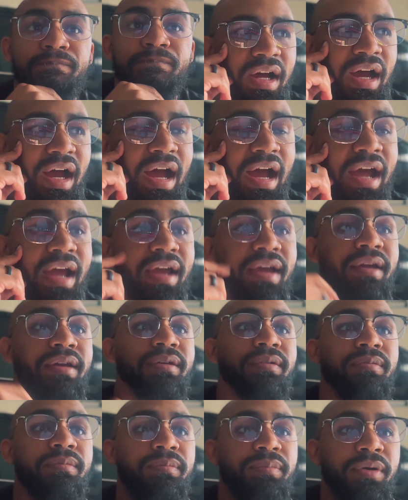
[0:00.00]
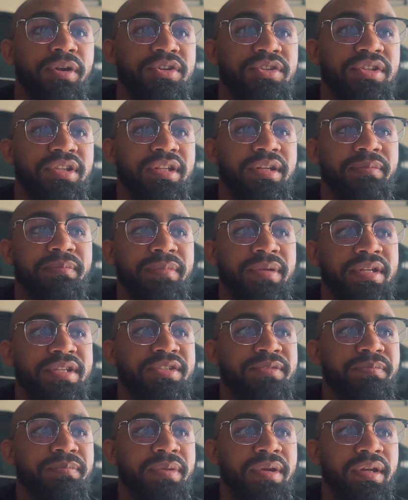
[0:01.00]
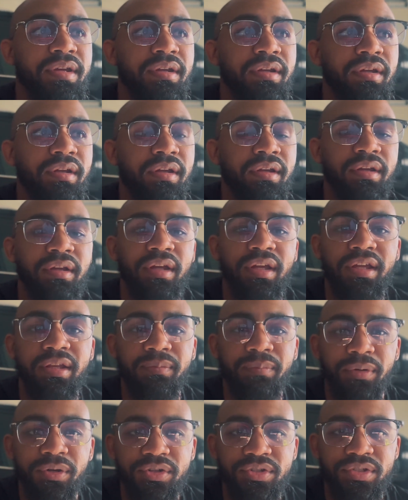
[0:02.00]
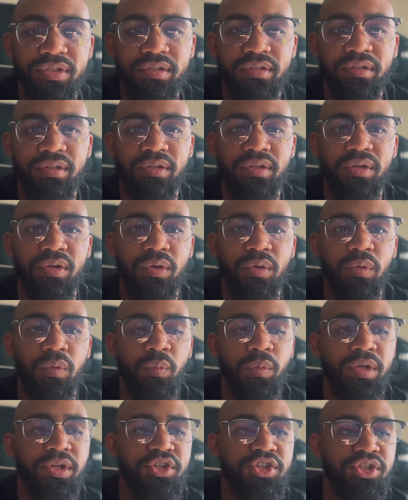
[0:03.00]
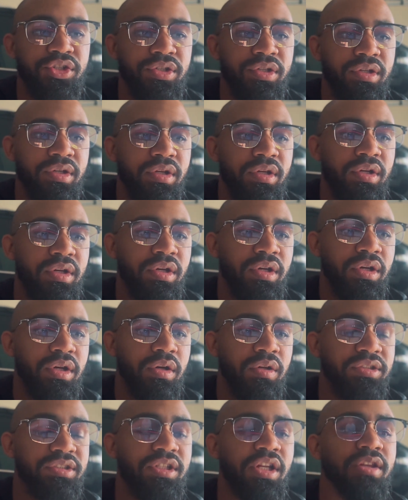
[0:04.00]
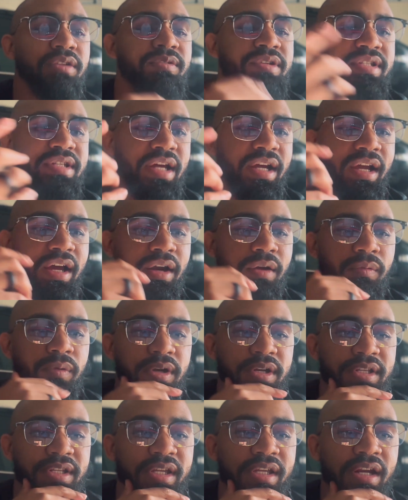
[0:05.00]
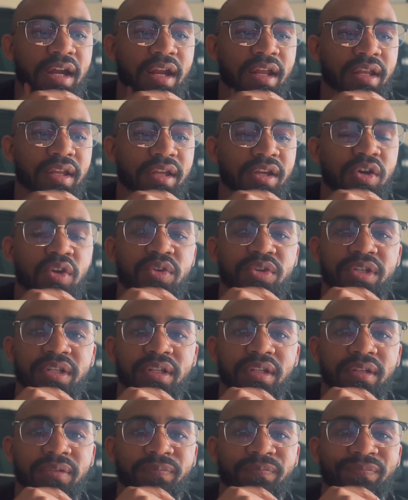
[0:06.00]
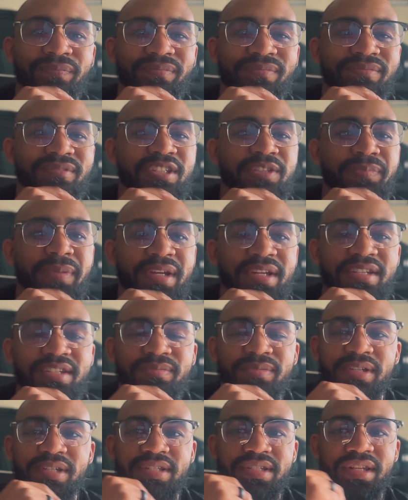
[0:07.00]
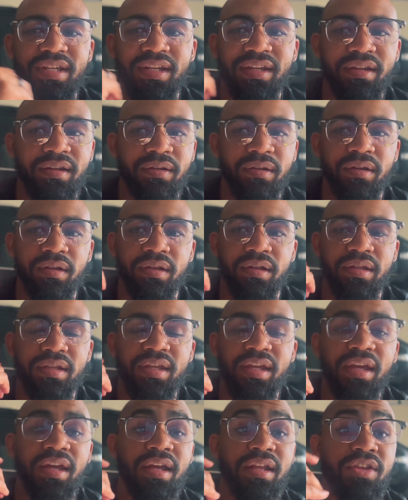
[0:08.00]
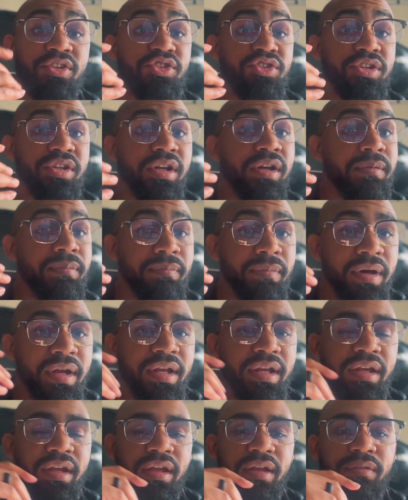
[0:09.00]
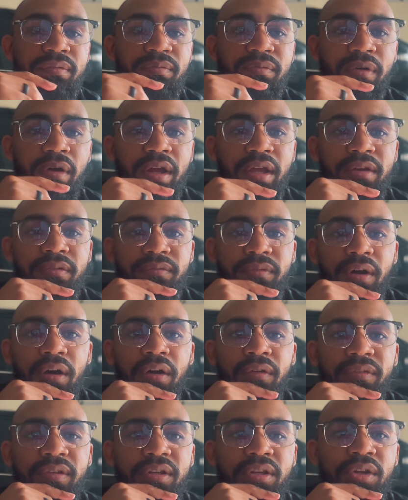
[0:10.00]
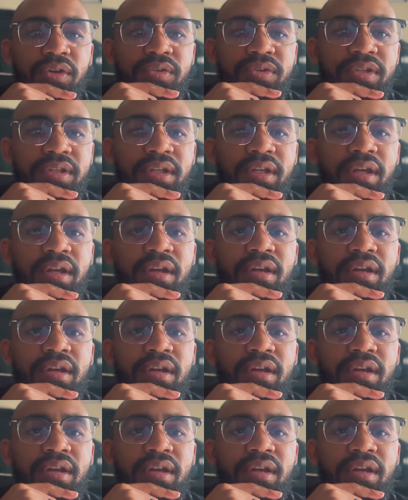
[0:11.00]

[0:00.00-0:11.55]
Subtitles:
I personally miss being in person, which was another reason I kind of wanted to get out of the coaching space, because like, yeah, there's good money involved in coaching,